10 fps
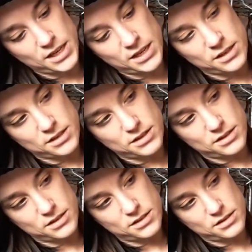
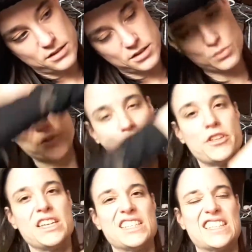that's one of the
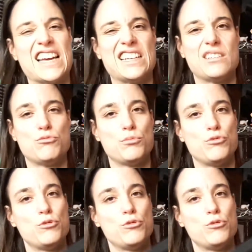things that will